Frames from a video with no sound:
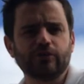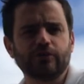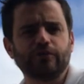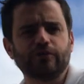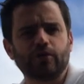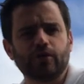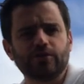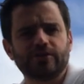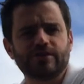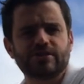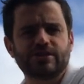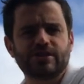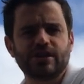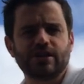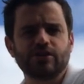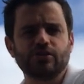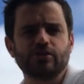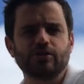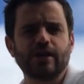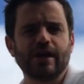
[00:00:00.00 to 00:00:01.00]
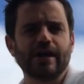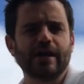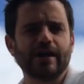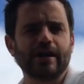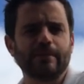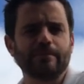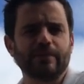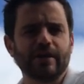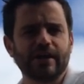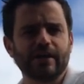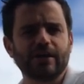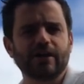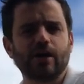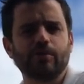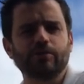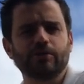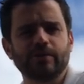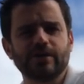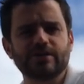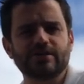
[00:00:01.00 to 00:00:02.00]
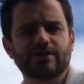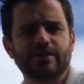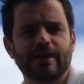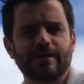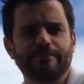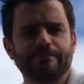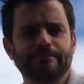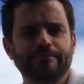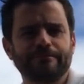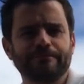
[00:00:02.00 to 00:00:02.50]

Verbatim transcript: look forward to seeing you um, in a couple of weeks' time.